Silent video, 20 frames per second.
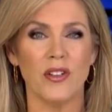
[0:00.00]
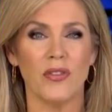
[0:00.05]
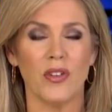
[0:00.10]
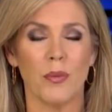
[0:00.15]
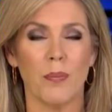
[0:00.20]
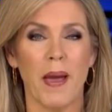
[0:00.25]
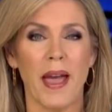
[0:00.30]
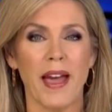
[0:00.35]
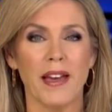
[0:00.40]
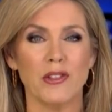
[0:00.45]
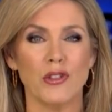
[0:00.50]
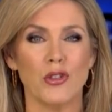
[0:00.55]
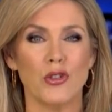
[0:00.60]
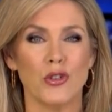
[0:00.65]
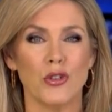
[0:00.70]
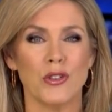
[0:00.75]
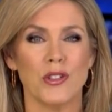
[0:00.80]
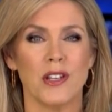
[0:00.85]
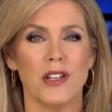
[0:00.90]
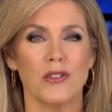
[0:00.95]
of their
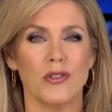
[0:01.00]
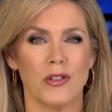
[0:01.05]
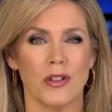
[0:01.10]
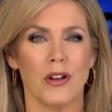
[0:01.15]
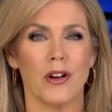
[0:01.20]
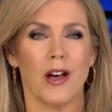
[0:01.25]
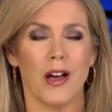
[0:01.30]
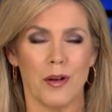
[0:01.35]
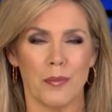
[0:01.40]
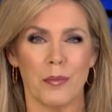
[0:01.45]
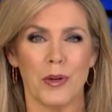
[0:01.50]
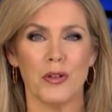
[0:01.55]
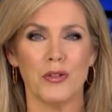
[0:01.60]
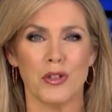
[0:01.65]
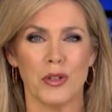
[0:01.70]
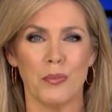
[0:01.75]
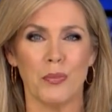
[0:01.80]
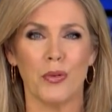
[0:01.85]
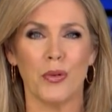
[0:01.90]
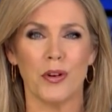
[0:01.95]
passengers is their
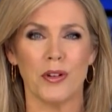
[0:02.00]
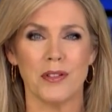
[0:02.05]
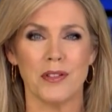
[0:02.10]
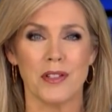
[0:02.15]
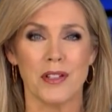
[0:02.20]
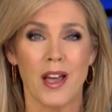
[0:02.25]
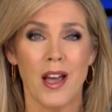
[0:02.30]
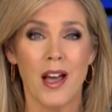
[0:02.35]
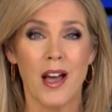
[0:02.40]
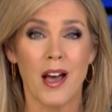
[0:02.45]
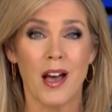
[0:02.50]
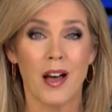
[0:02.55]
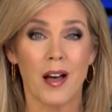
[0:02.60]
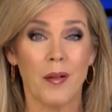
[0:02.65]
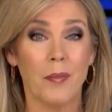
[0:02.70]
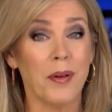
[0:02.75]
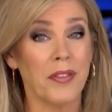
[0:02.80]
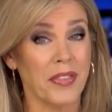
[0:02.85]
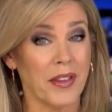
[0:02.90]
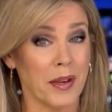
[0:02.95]
utmost importance.
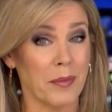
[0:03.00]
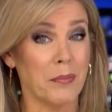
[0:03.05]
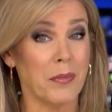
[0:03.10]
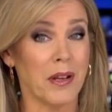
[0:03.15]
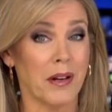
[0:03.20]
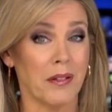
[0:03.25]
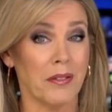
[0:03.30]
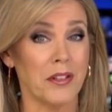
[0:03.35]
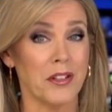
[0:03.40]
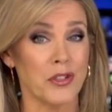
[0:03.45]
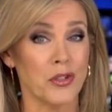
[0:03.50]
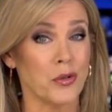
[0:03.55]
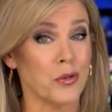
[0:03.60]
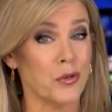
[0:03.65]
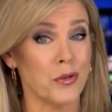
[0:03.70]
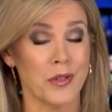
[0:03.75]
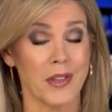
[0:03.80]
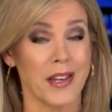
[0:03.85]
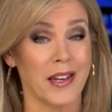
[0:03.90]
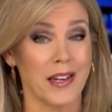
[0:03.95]
But they admit on this
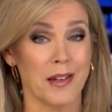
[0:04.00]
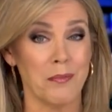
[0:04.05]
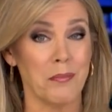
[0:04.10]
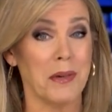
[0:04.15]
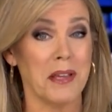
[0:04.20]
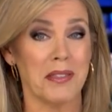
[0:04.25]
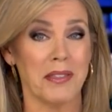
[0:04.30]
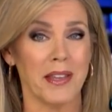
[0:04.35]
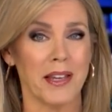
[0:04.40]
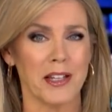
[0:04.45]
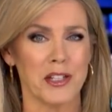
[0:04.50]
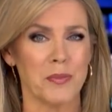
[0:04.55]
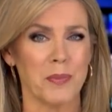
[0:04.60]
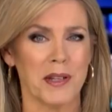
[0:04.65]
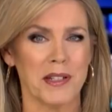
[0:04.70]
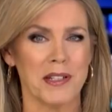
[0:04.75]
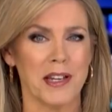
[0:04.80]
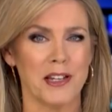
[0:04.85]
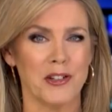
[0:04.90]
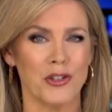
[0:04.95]
cruise they didn't meet the
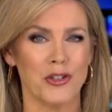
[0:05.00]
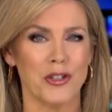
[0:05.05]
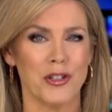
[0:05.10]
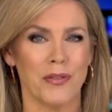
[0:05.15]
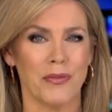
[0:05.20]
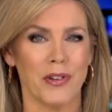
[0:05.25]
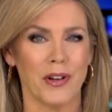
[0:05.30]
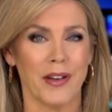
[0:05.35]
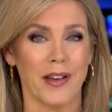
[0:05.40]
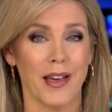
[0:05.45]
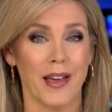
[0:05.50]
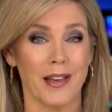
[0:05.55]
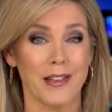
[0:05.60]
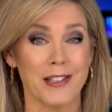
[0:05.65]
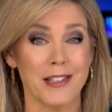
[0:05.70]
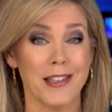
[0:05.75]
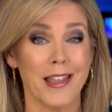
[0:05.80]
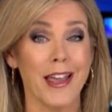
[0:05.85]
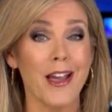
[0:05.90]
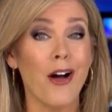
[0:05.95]
expectations of their
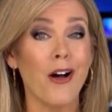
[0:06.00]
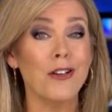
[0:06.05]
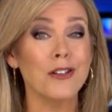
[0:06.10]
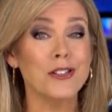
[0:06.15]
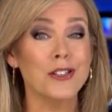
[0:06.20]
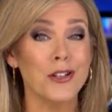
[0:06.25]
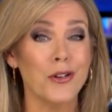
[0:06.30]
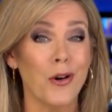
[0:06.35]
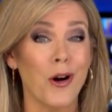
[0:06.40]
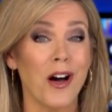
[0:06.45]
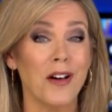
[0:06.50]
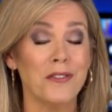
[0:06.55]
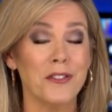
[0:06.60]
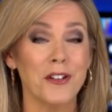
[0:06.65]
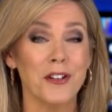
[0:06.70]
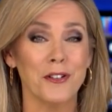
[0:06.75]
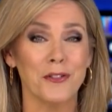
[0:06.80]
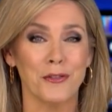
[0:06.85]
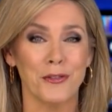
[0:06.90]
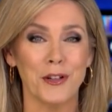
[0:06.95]
guests. They also
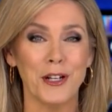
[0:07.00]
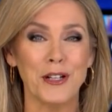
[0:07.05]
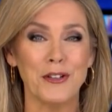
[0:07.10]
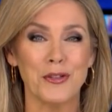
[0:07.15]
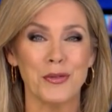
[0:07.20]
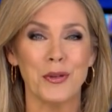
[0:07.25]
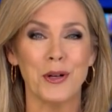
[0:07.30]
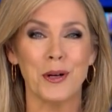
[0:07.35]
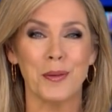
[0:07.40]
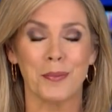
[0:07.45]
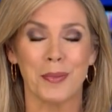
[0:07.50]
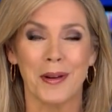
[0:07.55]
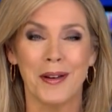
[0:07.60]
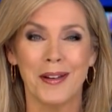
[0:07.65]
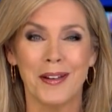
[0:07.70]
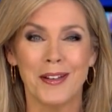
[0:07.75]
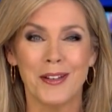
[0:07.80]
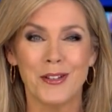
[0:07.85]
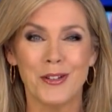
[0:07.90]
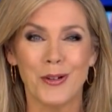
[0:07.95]
offered a free trip
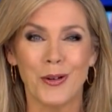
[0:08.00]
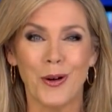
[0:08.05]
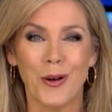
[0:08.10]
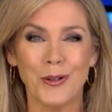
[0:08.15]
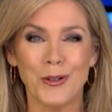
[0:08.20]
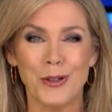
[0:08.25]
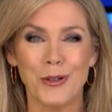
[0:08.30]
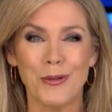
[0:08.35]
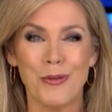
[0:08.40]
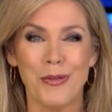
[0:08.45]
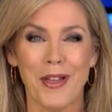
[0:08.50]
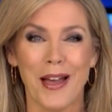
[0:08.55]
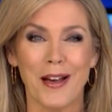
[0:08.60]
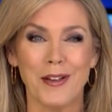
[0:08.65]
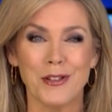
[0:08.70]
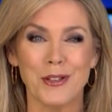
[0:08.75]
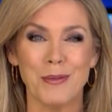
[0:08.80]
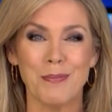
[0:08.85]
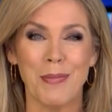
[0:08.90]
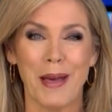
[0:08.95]
to all
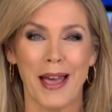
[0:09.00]
2,000